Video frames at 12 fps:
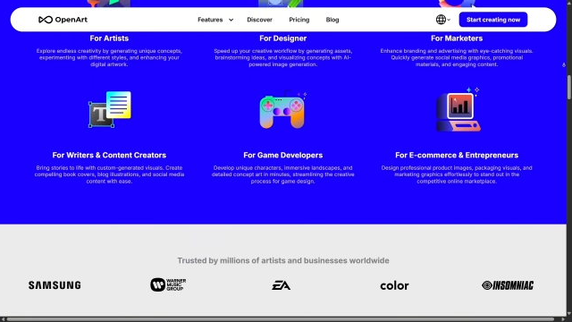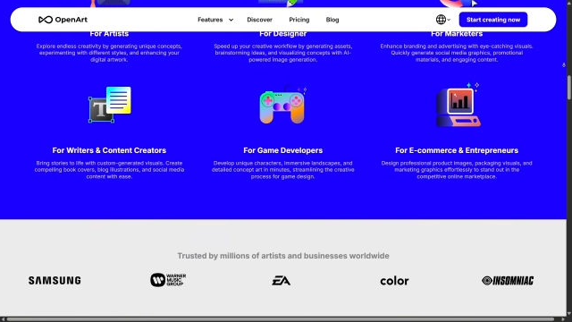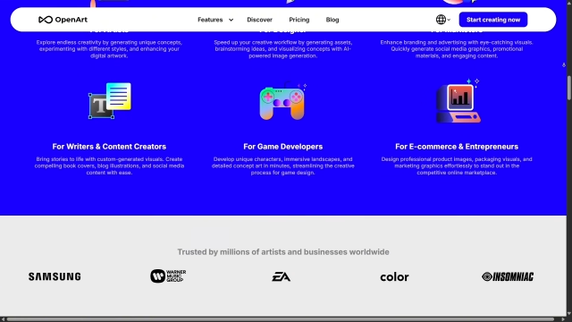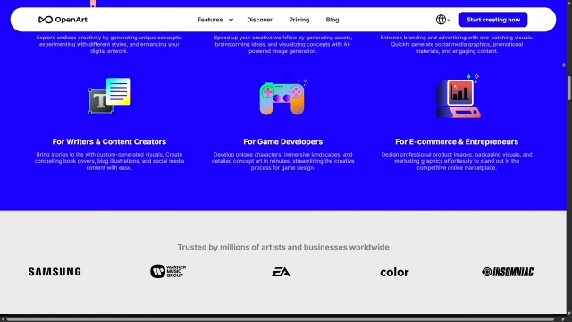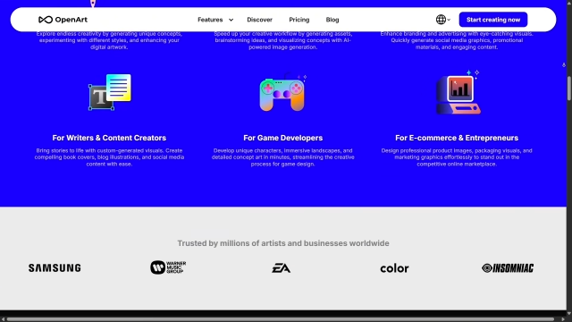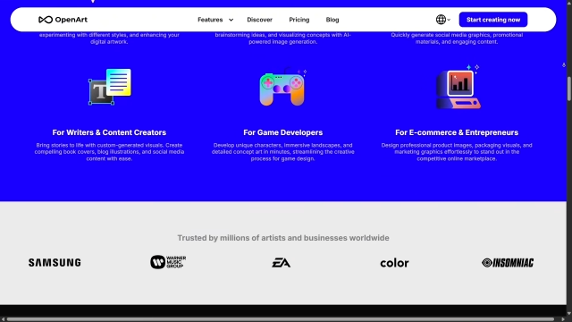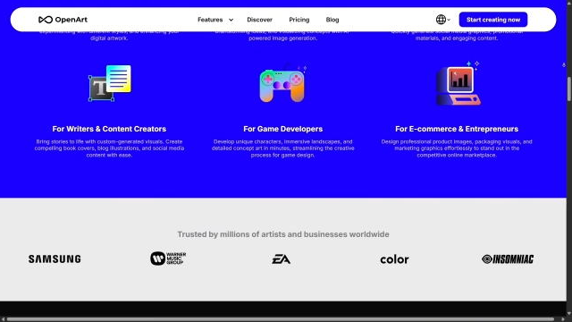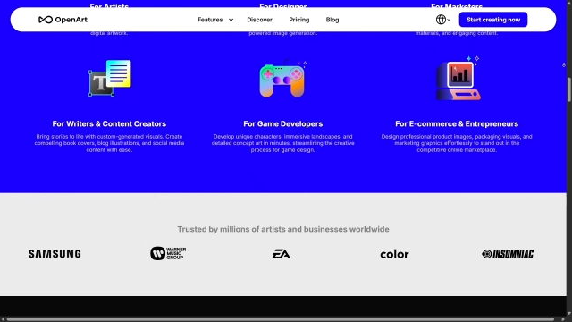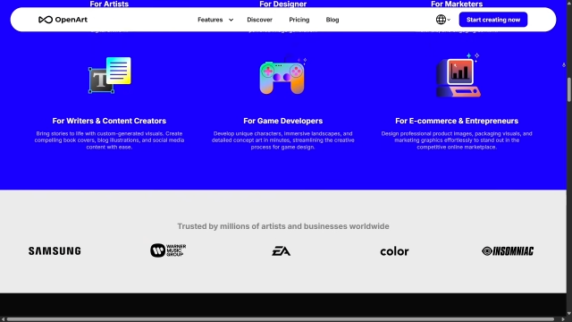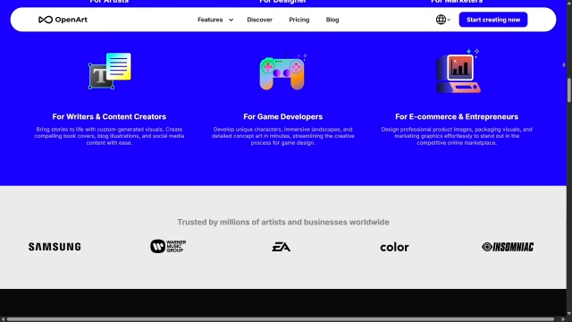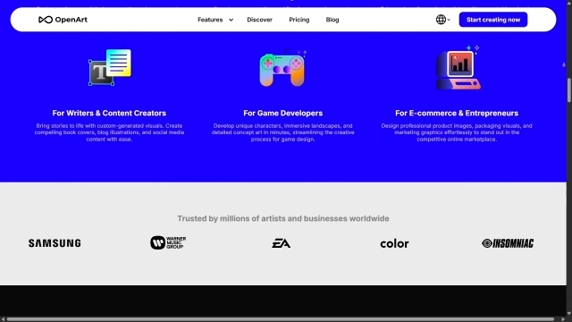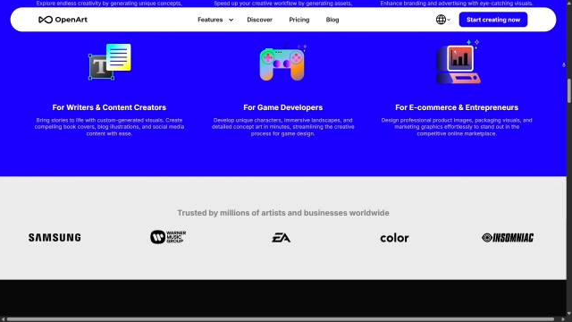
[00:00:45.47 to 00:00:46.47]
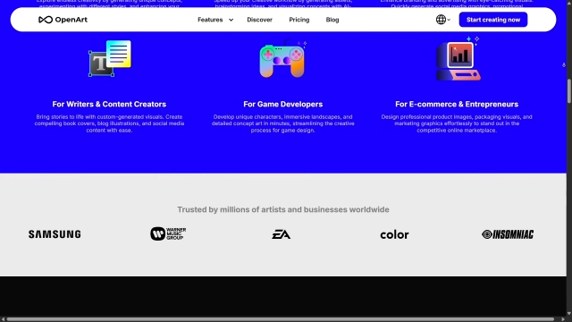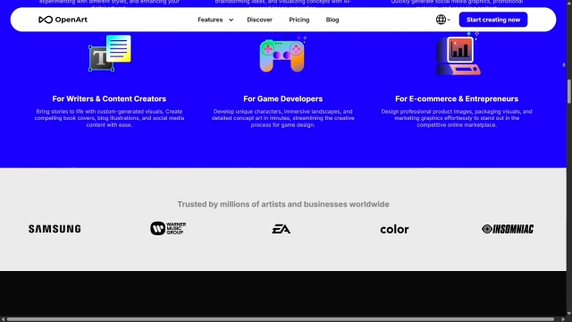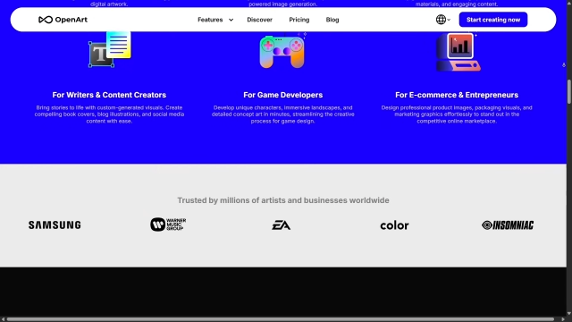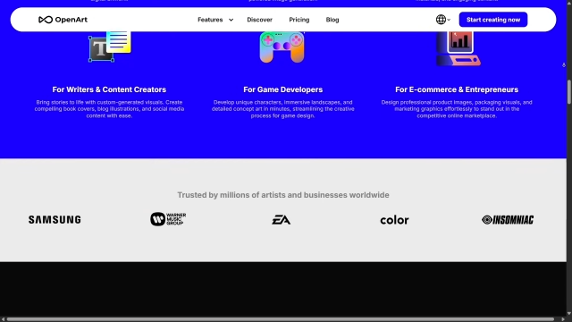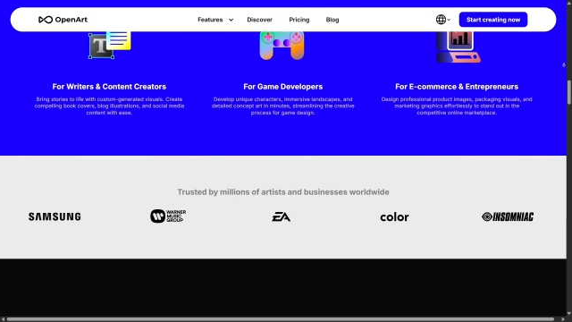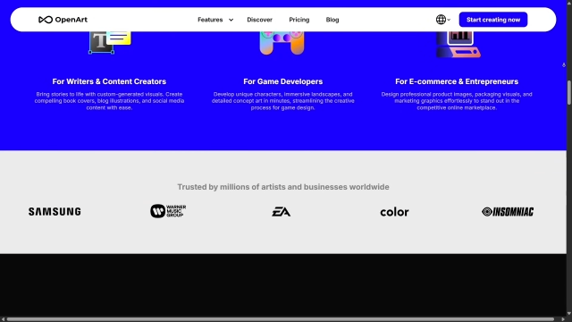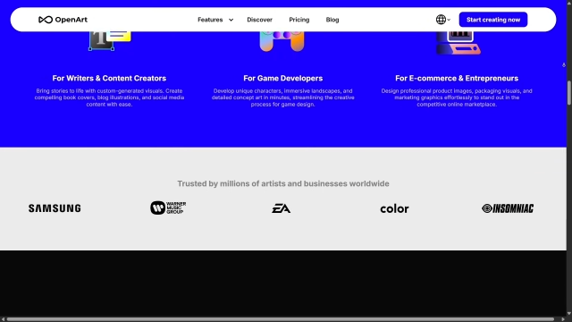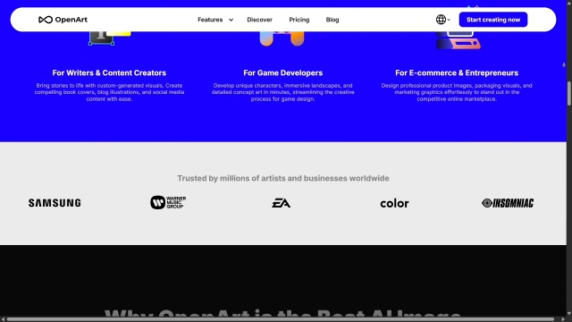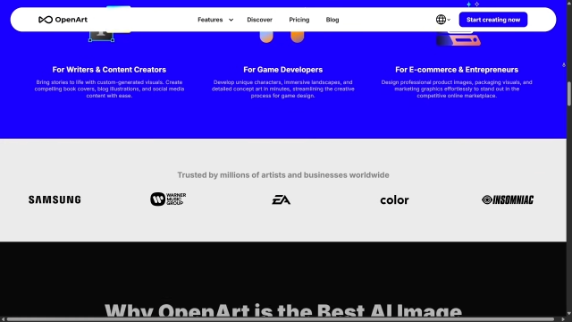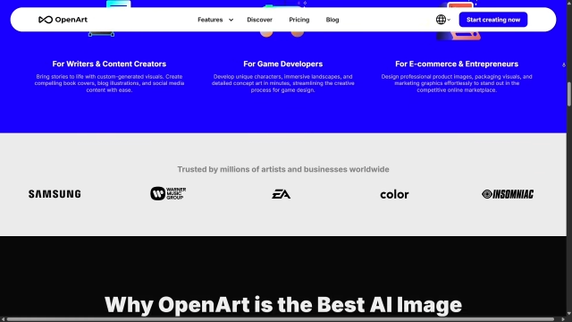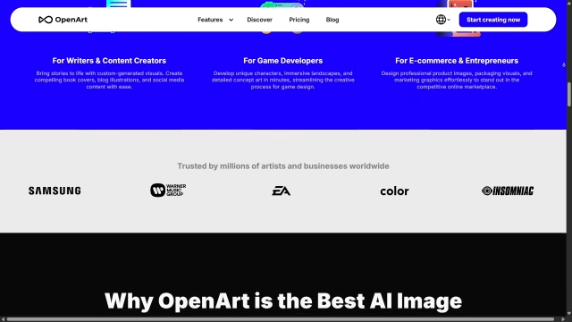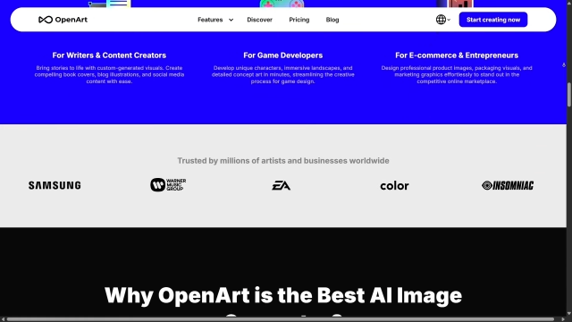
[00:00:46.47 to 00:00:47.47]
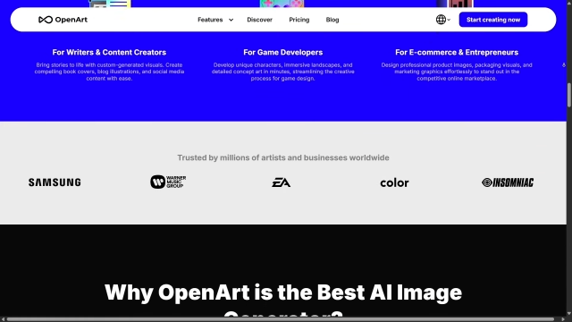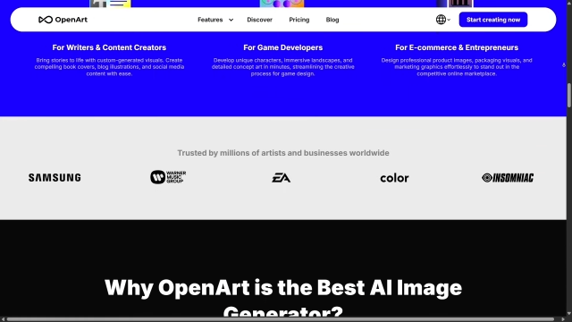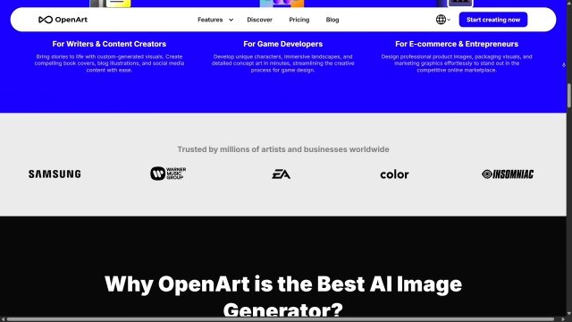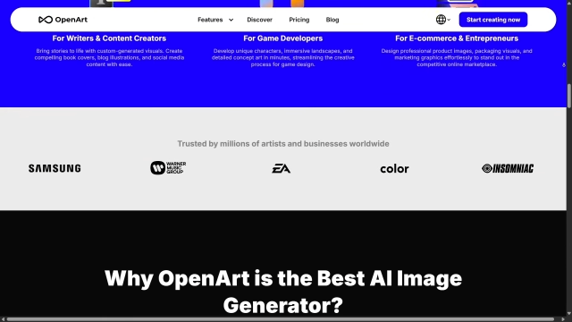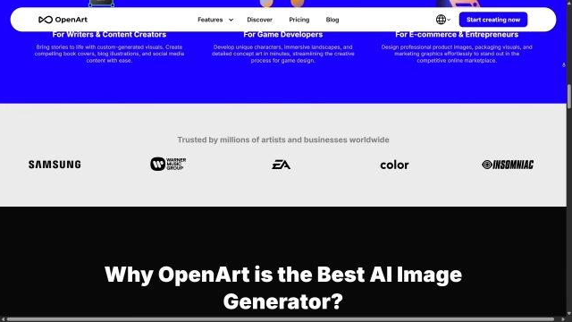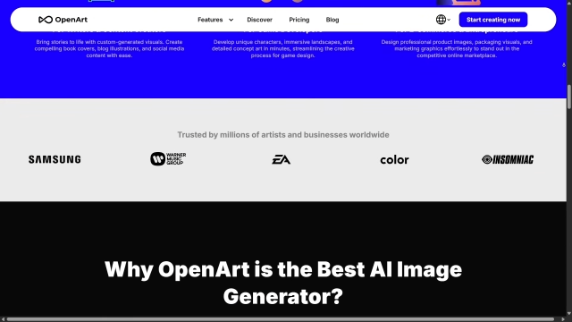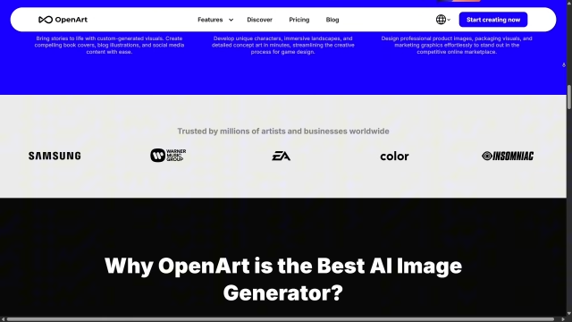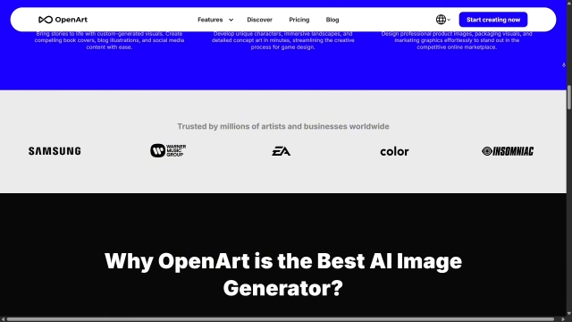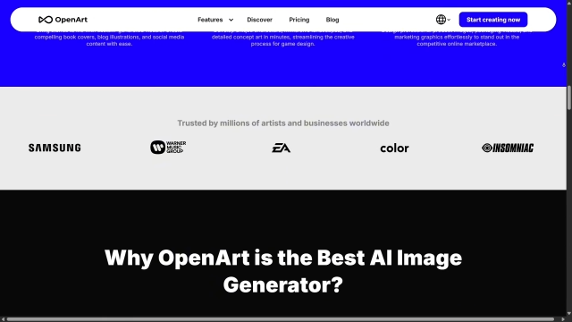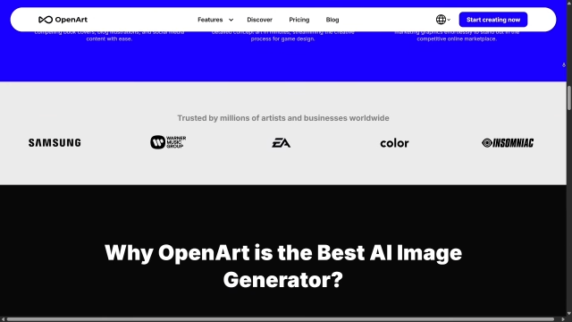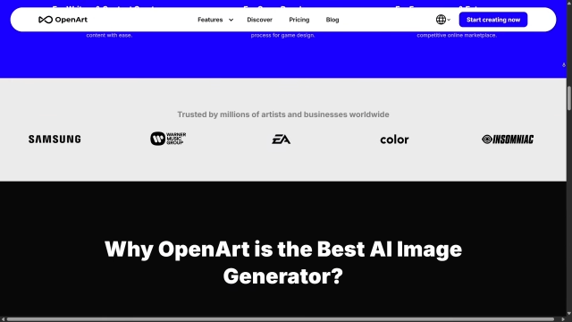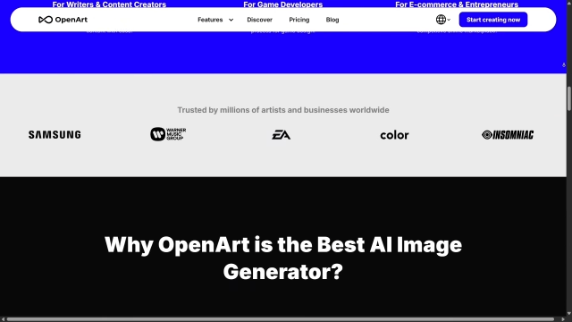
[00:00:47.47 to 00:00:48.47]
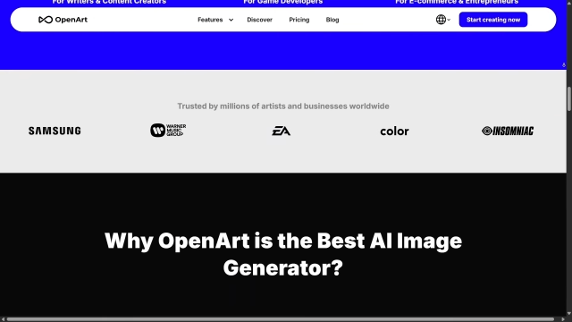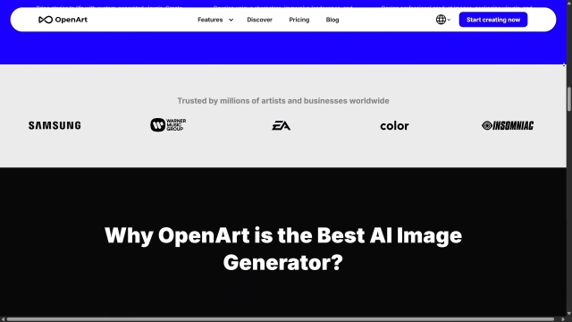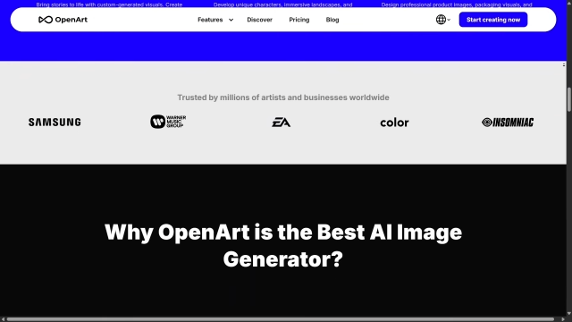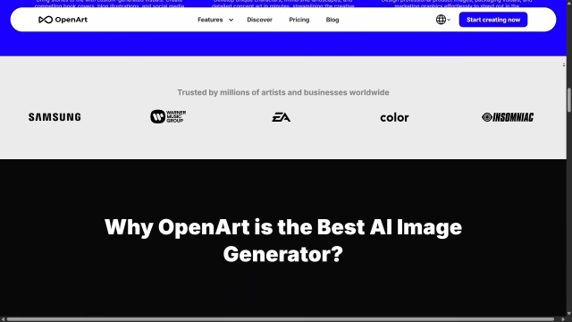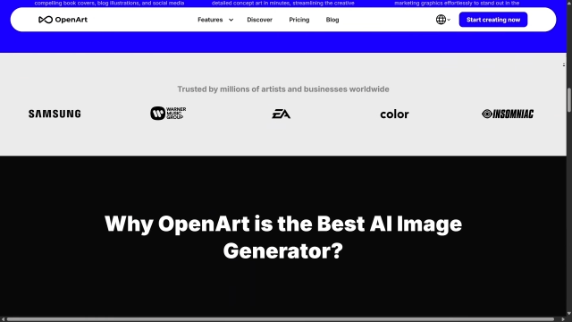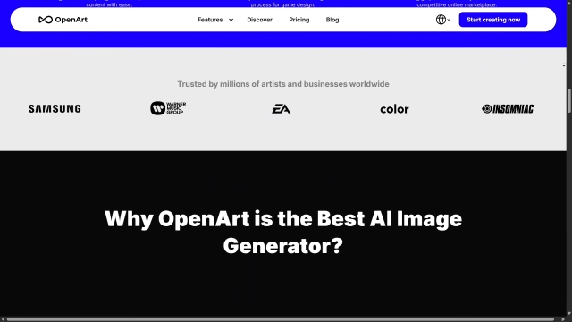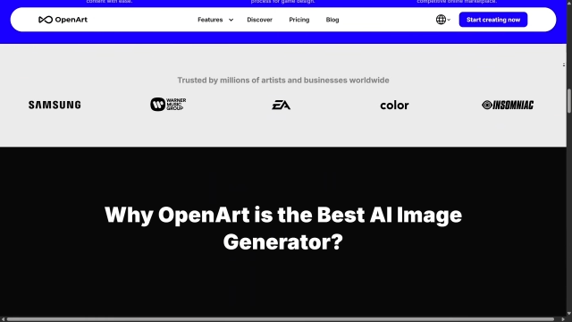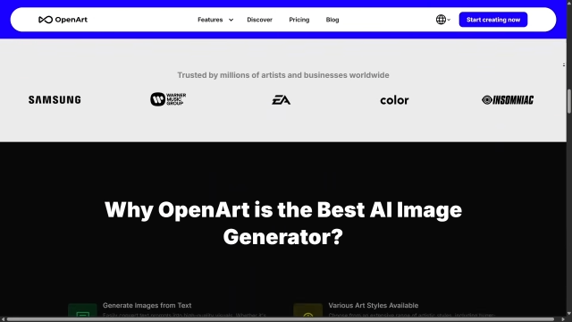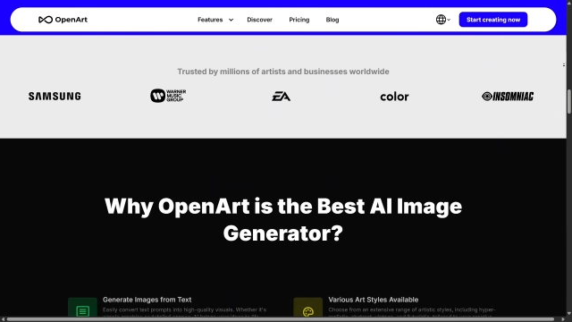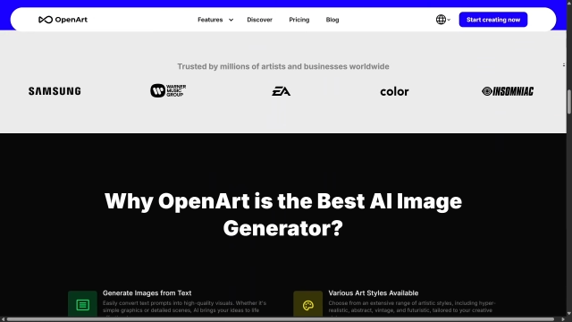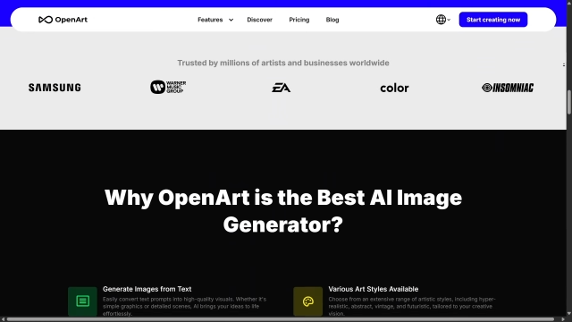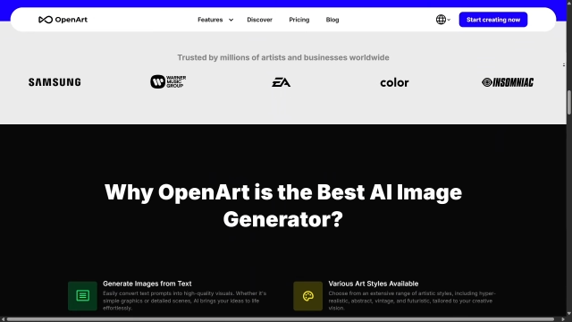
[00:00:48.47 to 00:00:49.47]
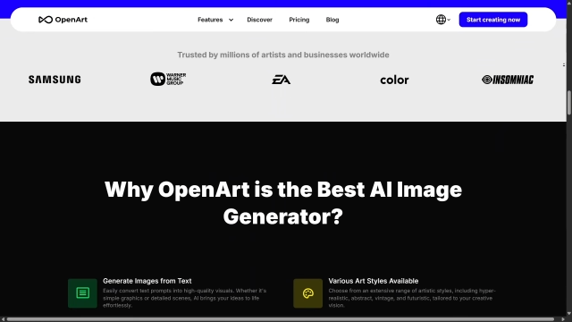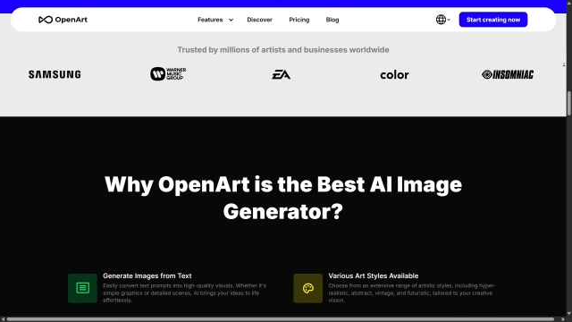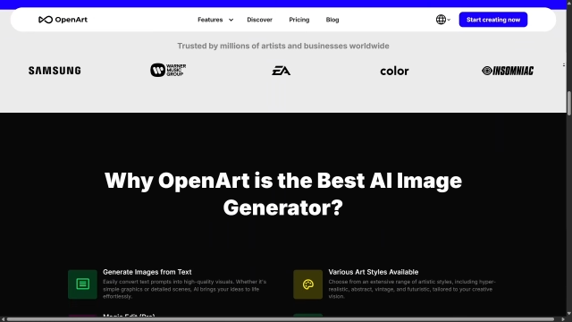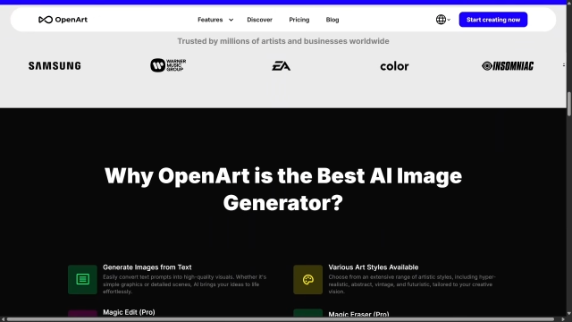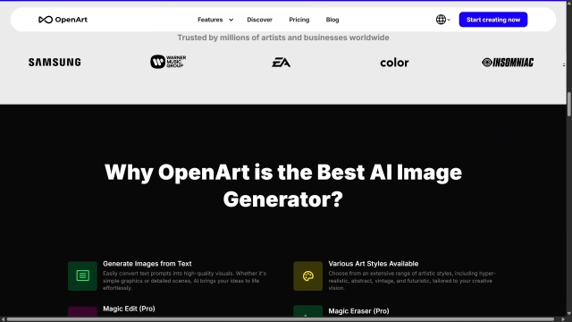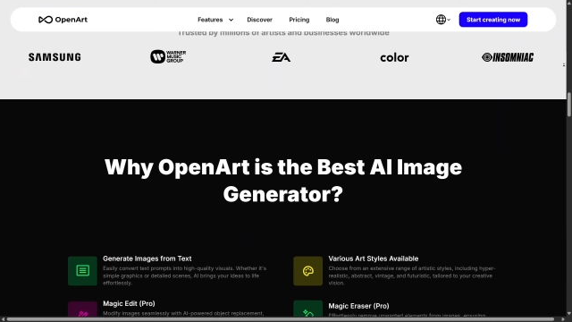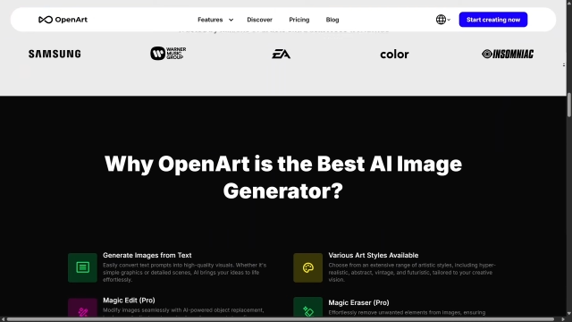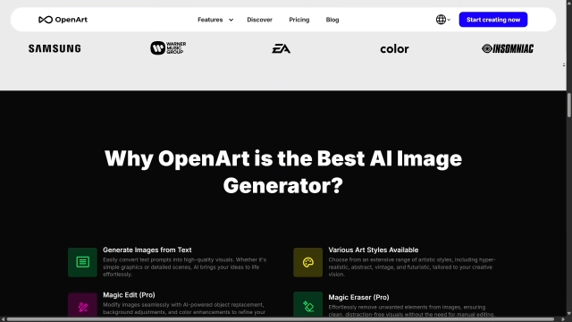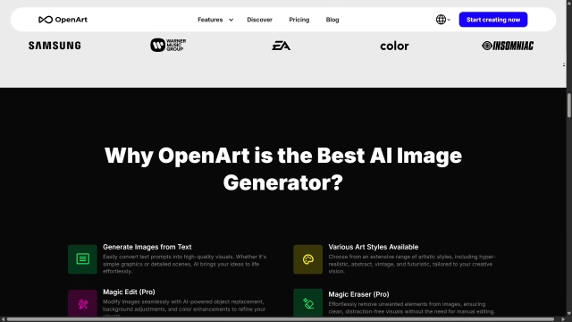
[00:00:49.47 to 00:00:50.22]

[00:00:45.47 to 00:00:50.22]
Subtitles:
[unreadable: no face in view]